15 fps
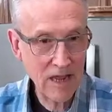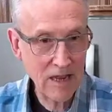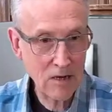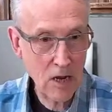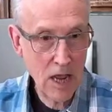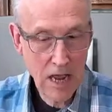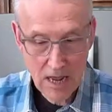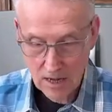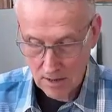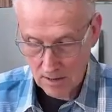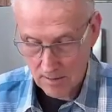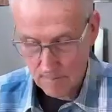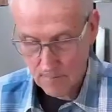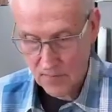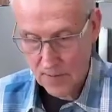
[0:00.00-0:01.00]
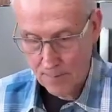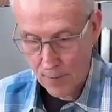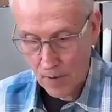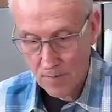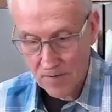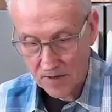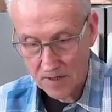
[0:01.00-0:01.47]
and the
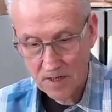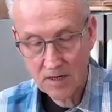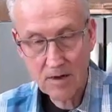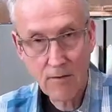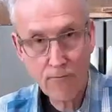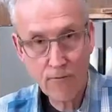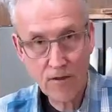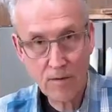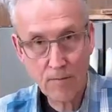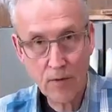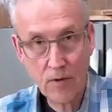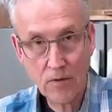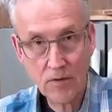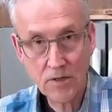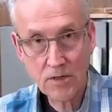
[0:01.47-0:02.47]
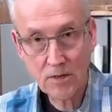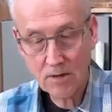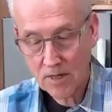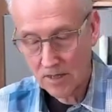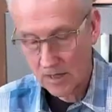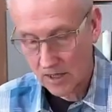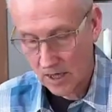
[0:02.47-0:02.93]
purpose for the bowls
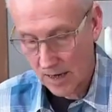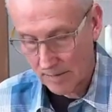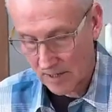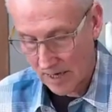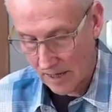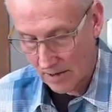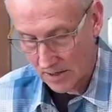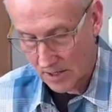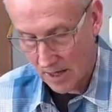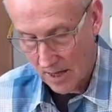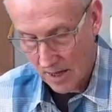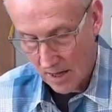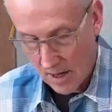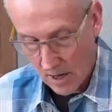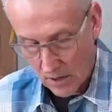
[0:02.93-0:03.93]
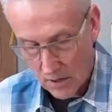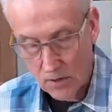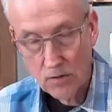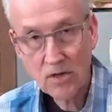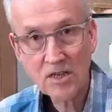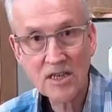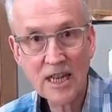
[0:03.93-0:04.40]
in the chopped salads
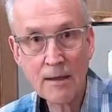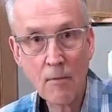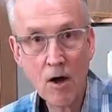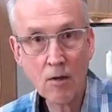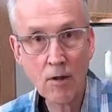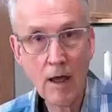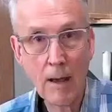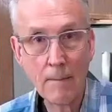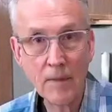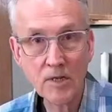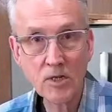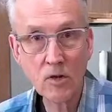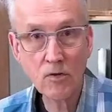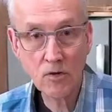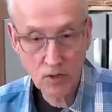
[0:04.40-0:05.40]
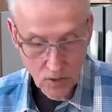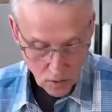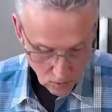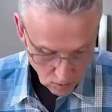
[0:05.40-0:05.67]
uses them all up. So there's